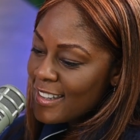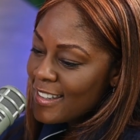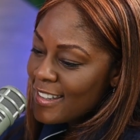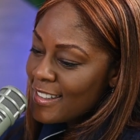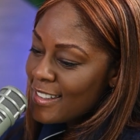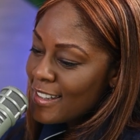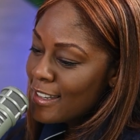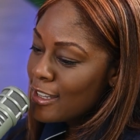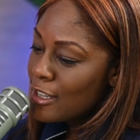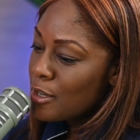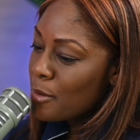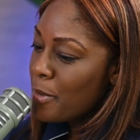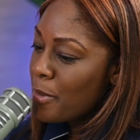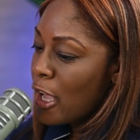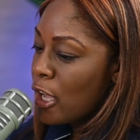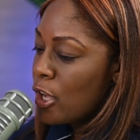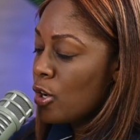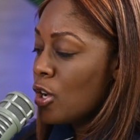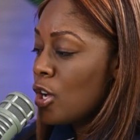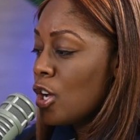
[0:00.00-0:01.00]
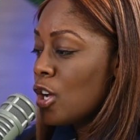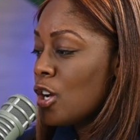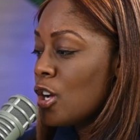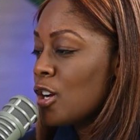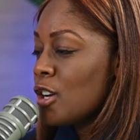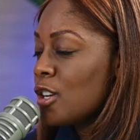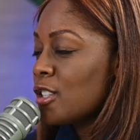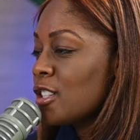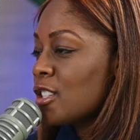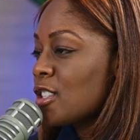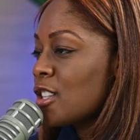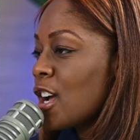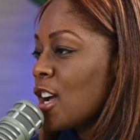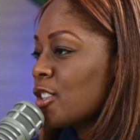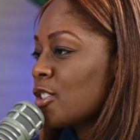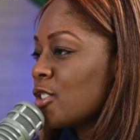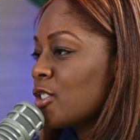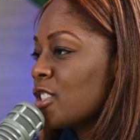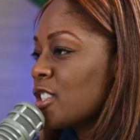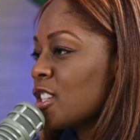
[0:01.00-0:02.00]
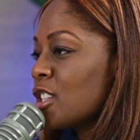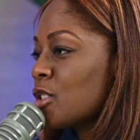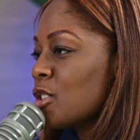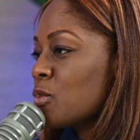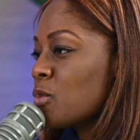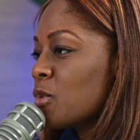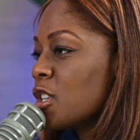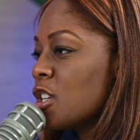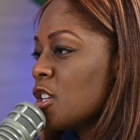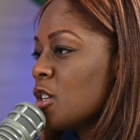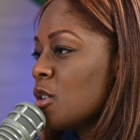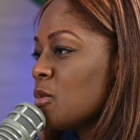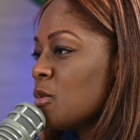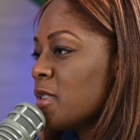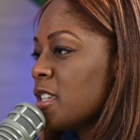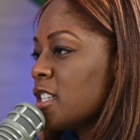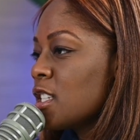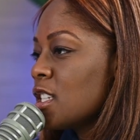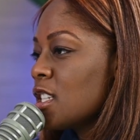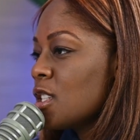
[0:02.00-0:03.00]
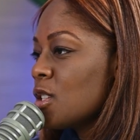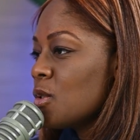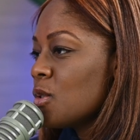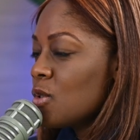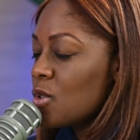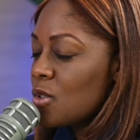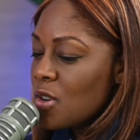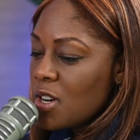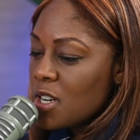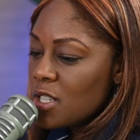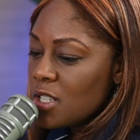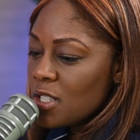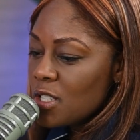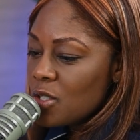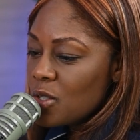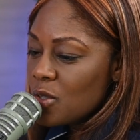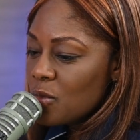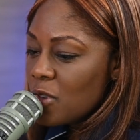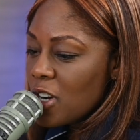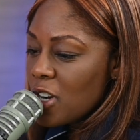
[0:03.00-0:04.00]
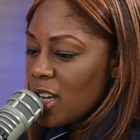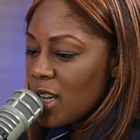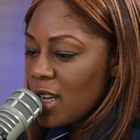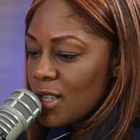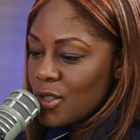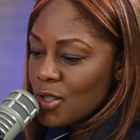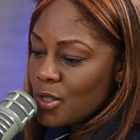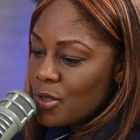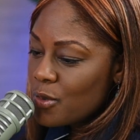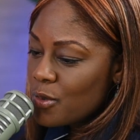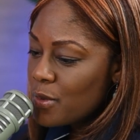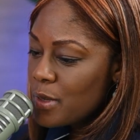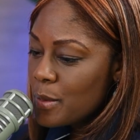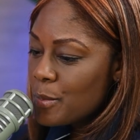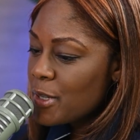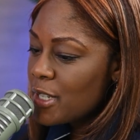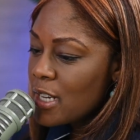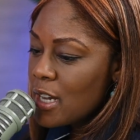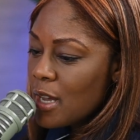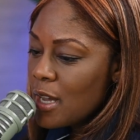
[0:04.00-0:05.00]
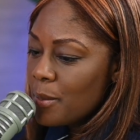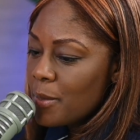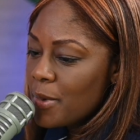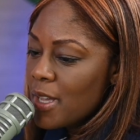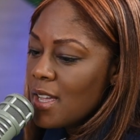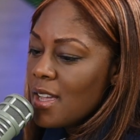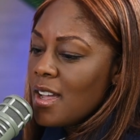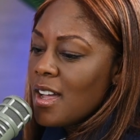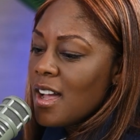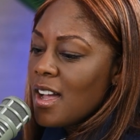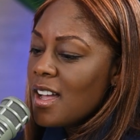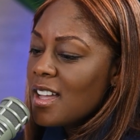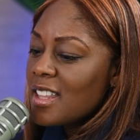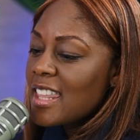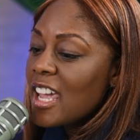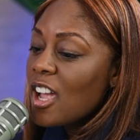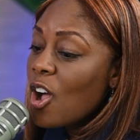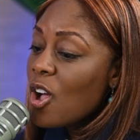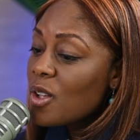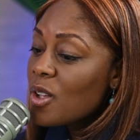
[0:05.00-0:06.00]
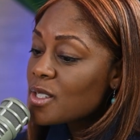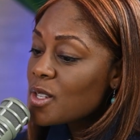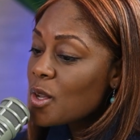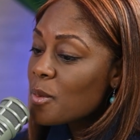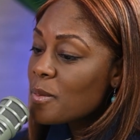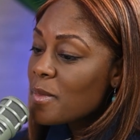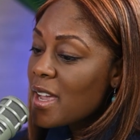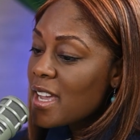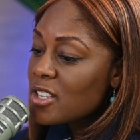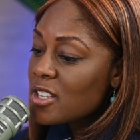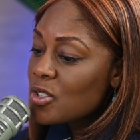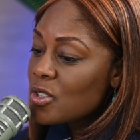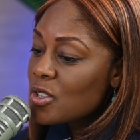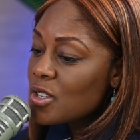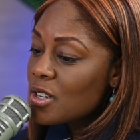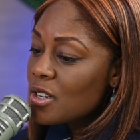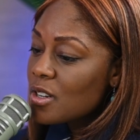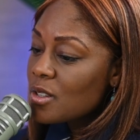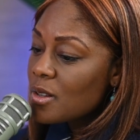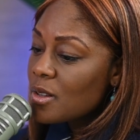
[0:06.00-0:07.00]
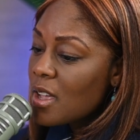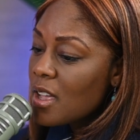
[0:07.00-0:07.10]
they get it back. And the doctor says, well, we see those triglycerides are creeping up. They also measured